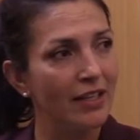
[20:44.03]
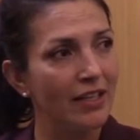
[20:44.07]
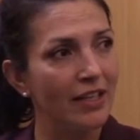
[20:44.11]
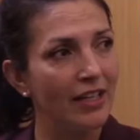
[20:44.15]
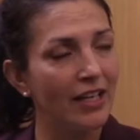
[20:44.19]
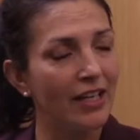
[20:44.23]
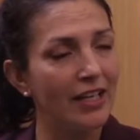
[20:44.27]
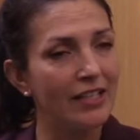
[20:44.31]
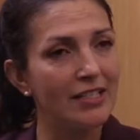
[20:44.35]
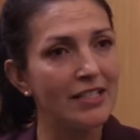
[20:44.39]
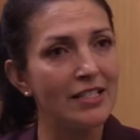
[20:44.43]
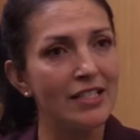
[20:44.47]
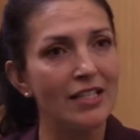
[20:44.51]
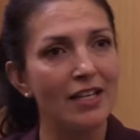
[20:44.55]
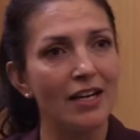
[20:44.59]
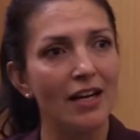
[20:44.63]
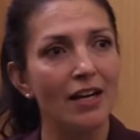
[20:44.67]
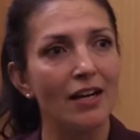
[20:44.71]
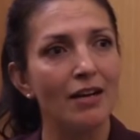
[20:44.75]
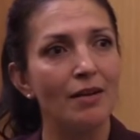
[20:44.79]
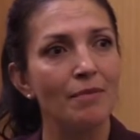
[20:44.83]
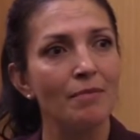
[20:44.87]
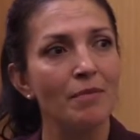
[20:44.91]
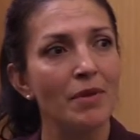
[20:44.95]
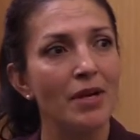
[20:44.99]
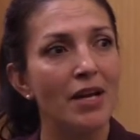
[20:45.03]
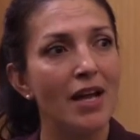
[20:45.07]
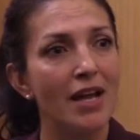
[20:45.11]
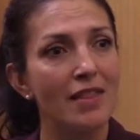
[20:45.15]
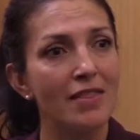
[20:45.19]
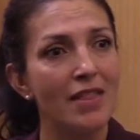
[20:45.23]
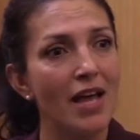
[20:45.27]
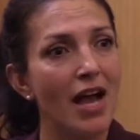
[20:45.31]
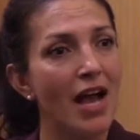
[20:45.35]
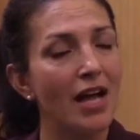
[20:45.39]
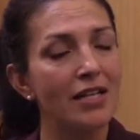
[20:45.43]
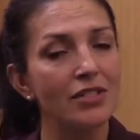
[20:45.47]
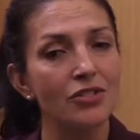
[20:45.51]
And
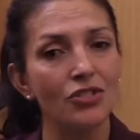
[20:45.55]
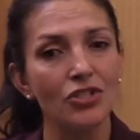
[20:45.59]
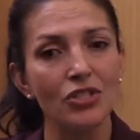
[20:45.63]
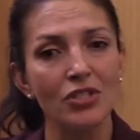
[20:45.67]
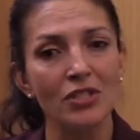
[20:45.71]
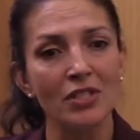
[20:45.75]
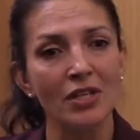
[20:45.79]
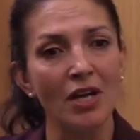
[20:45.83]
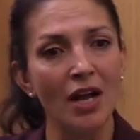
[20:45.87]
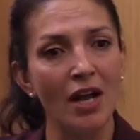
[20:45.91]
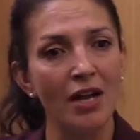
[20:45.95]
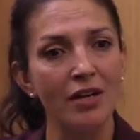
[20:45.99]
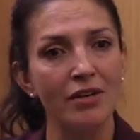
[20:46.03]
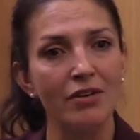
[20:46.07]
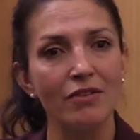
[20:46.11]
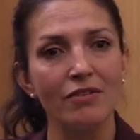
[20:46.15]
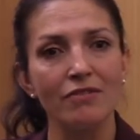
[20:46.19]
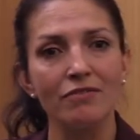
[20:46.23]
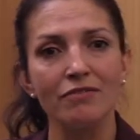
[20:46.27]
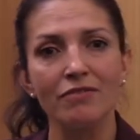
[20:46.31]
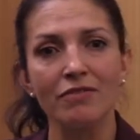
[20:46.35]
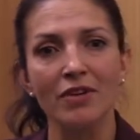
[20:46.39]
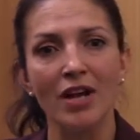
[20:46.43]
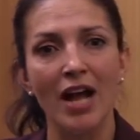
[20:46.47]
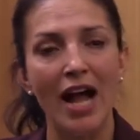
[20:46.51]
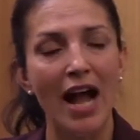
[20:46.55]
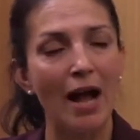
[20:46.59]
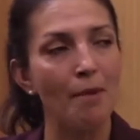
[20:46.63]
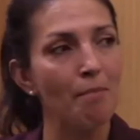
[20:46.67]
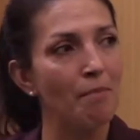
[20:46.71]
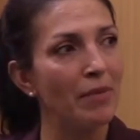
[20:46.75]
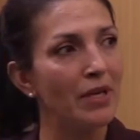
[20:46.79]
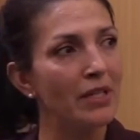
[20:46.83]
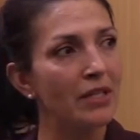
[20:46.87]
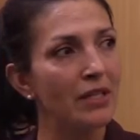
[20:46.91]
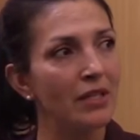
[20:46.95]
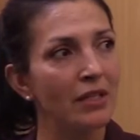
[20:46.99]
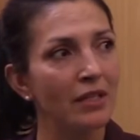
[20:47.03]
that just kind of
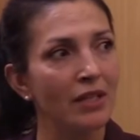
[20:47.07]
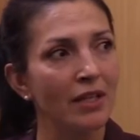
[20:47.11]
happened,